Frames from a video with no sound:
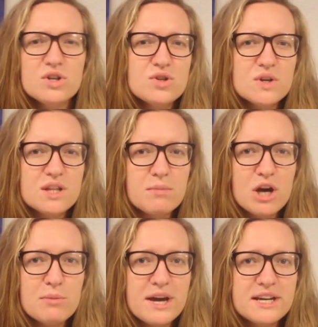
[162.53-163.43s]
want to at the
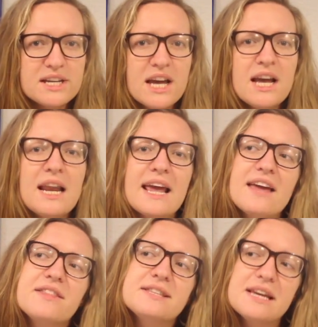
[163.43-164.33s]
moment.
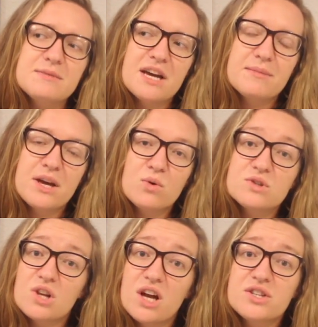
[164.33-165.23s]
Like, at the same time, they
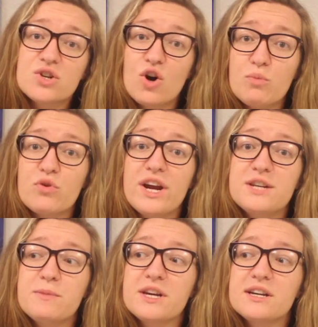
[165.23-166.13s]
also learn to
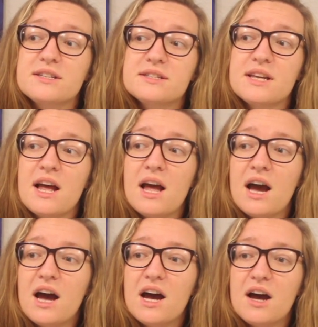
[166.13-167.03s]
cooperate because
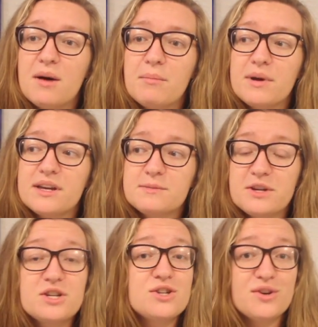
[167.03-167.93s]

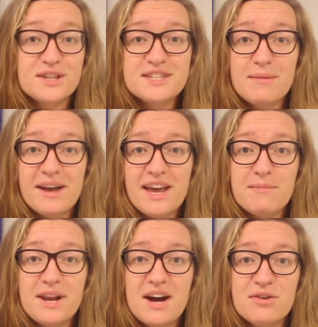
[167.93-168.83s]
especially during the summer
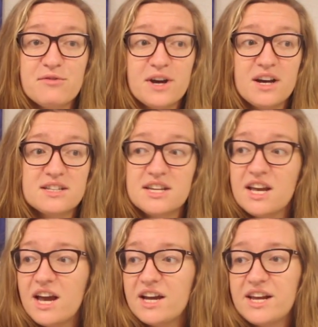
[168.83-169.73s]
camp now, you've got
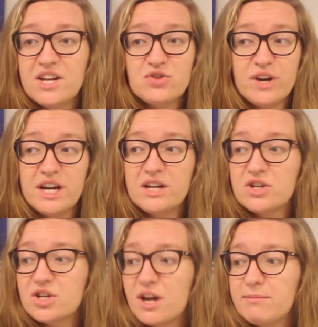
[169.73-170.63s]
an age
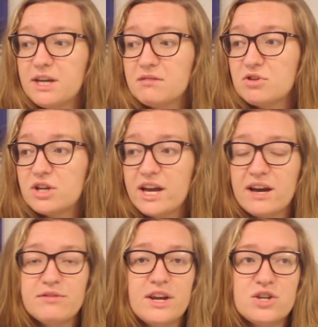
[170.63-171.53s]
range. I mean, today I
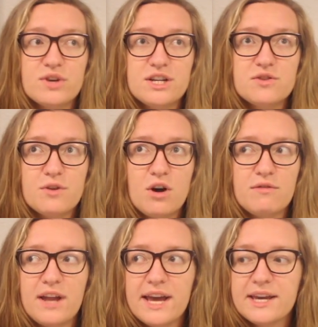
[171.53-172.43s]
have an age range
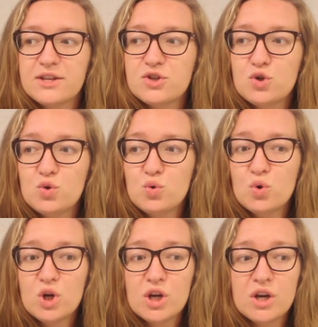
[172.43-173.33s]
of like
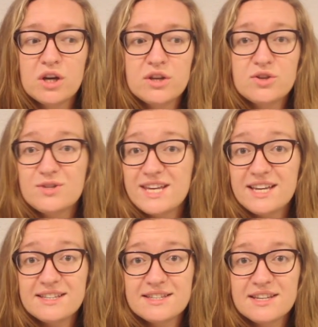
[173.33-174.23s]
2 to
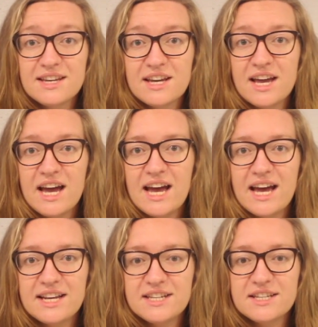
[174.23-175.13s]
6,
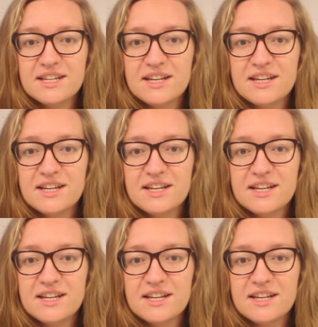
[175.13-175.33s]
and